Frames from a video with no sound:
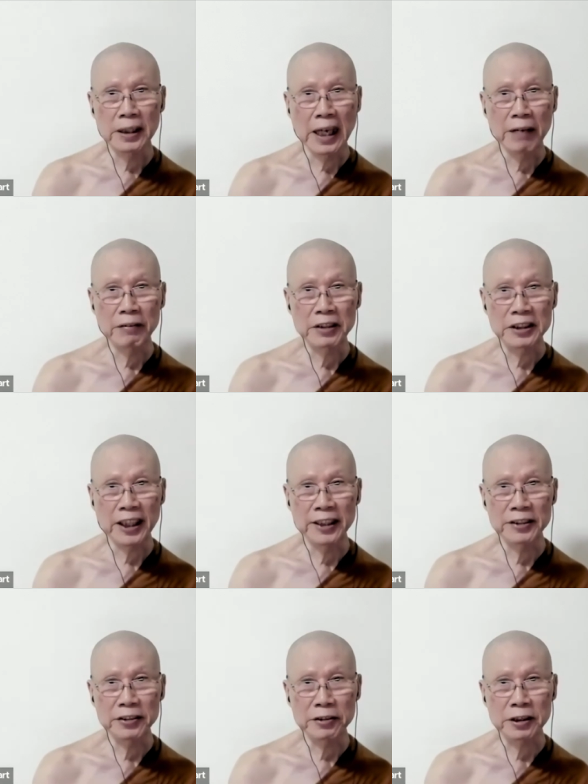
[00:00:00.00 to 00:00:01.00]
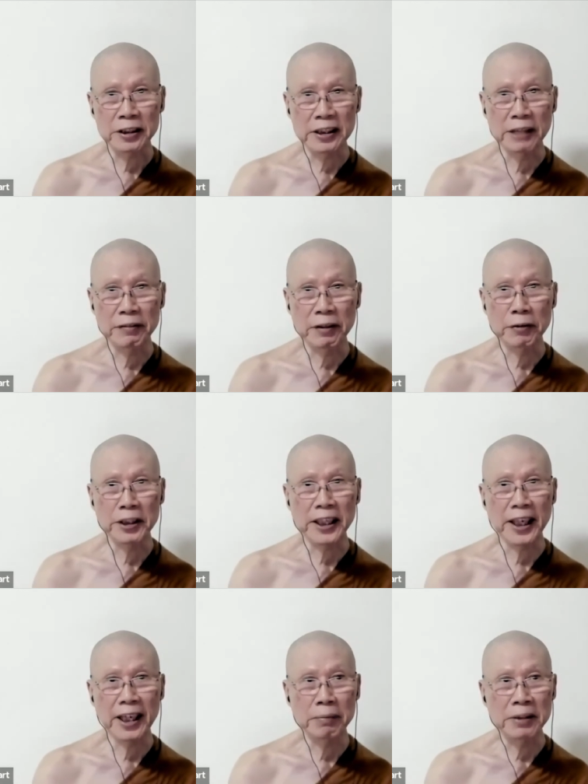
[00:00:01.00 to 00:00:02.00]
have a chance to give a
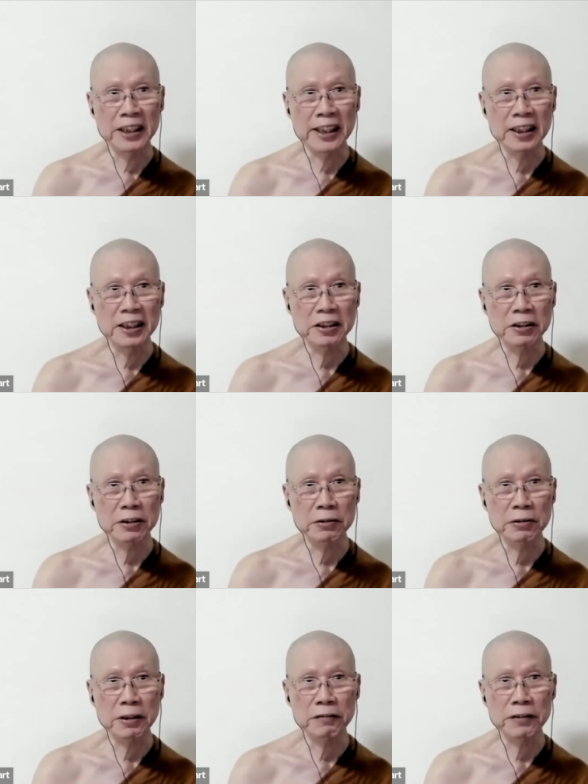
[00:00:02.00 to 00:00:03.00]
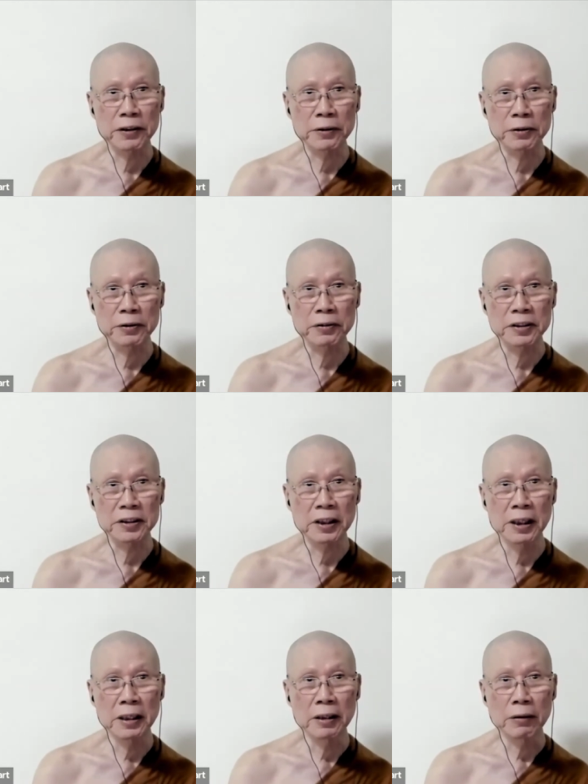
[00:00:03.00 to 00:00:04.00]
recap in English to a few
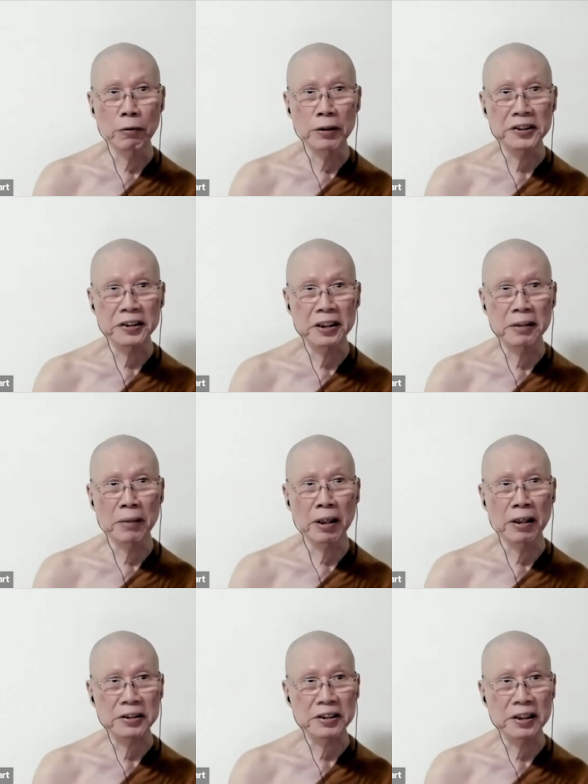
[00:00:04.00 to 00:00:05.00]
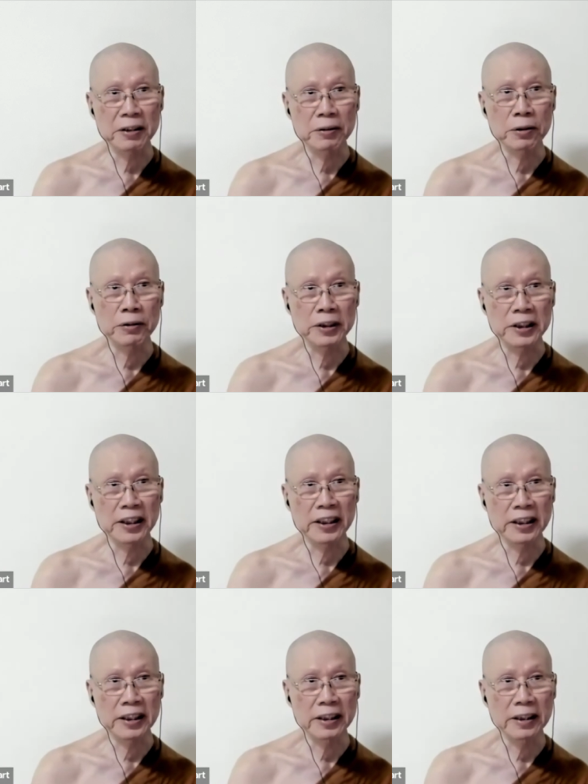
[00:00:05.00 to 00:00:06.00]
Westerner monks who were
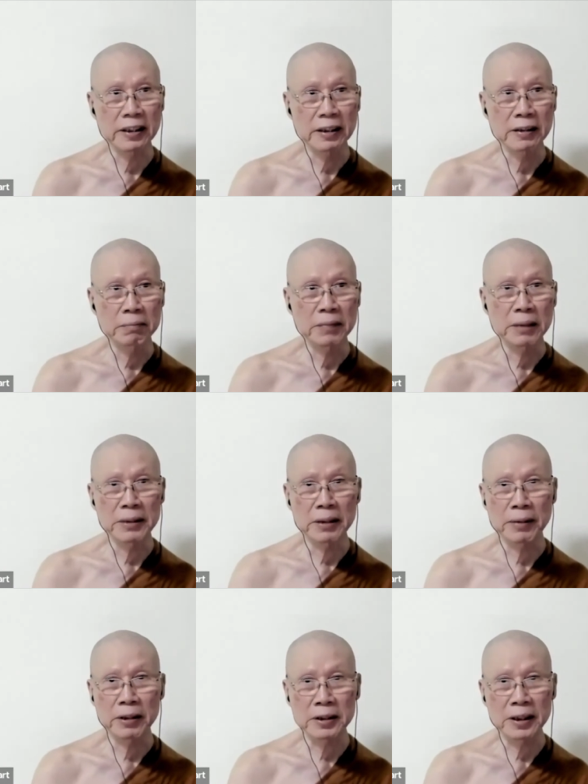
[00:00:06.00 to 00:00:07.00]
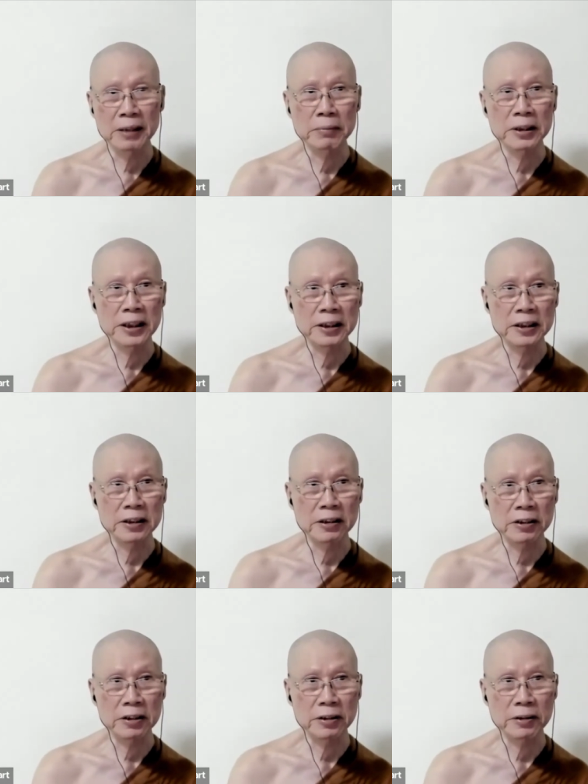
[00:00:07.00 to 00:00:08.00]
there, maybe about 10 minutes
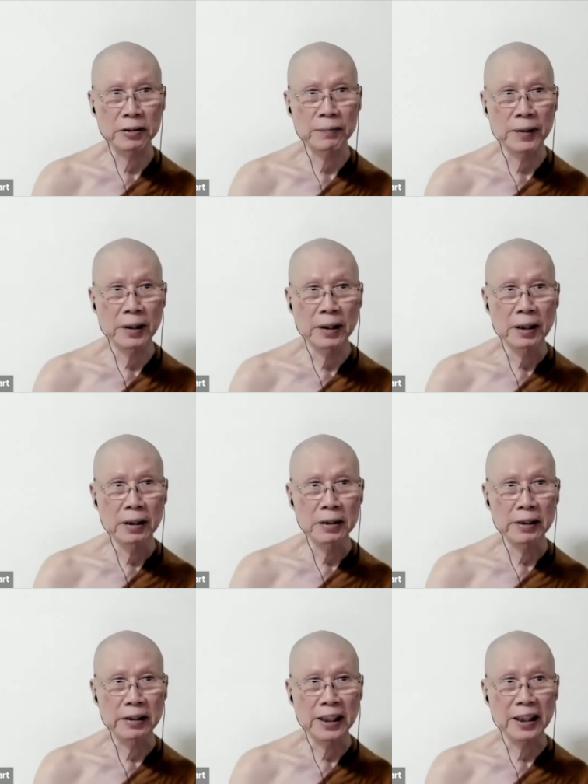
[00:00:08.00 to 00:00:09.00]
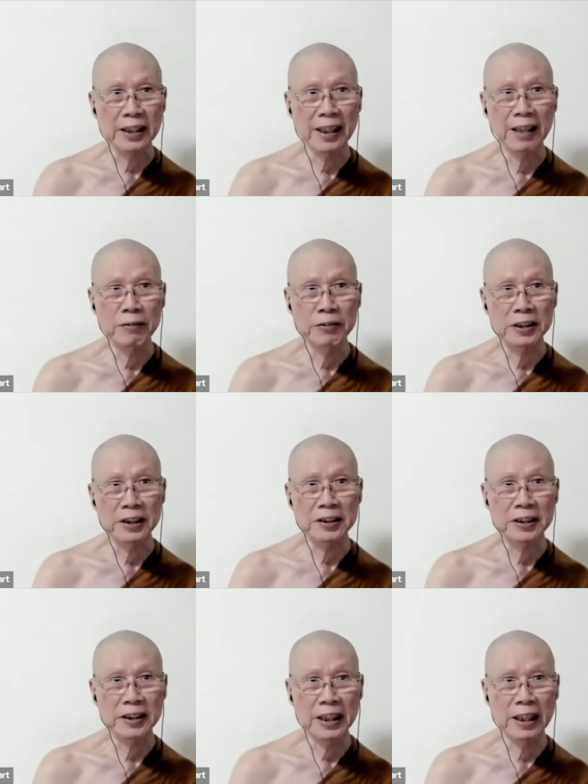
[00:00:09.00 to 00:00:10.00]
or so. During that time, we just
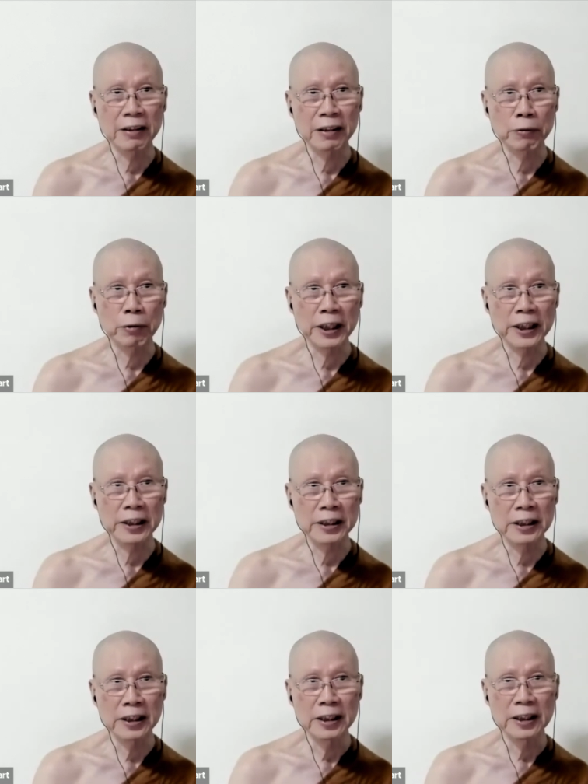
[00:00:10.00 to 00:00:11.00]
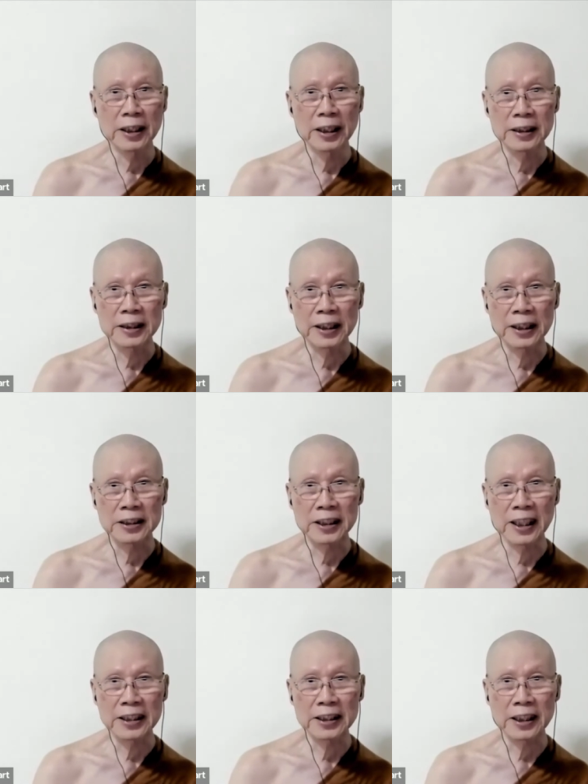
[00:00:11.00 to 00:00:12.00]
sit down and wait, and
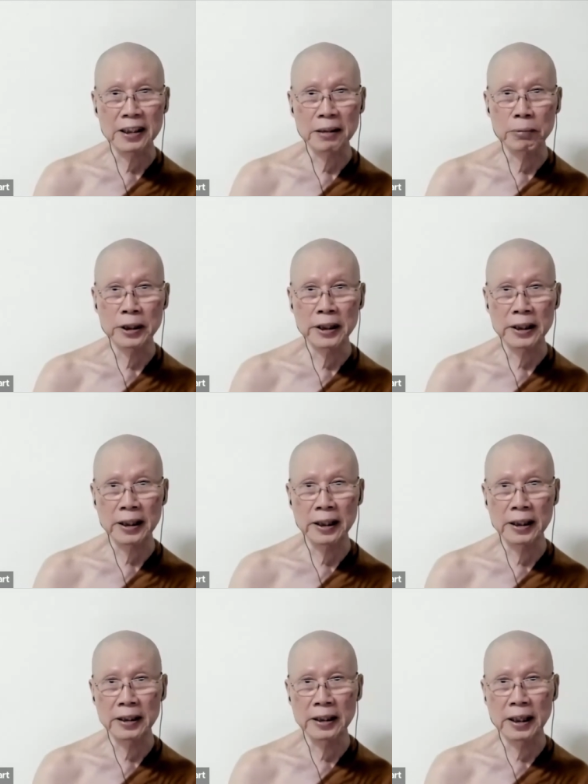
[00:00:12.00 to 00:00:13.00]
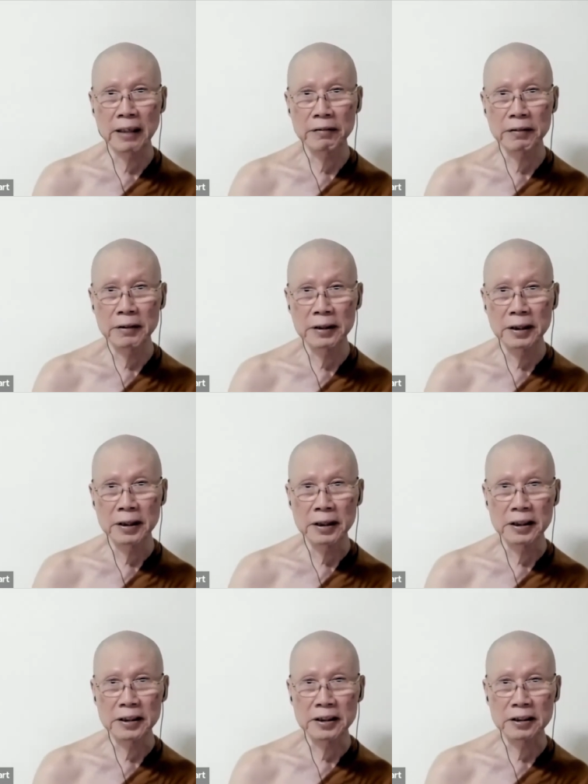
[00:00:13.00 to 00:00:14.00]
Tanajan take a break and have
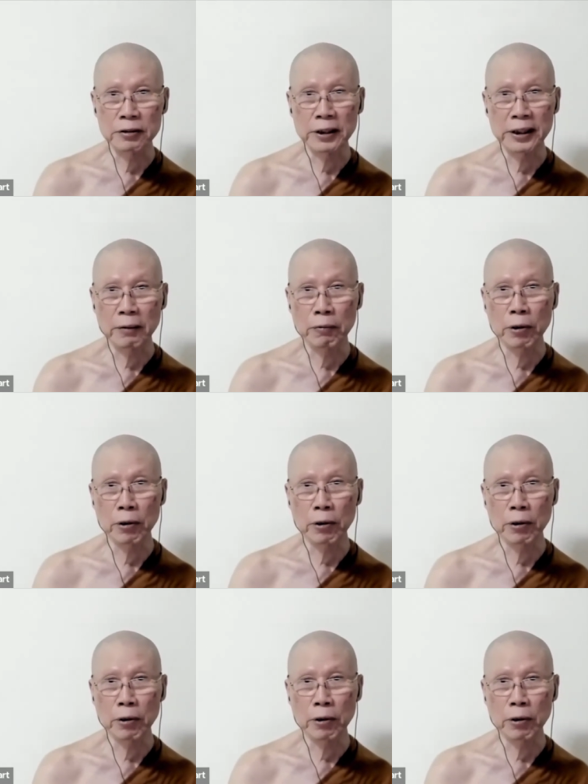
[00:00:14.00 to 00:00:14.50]
his drink of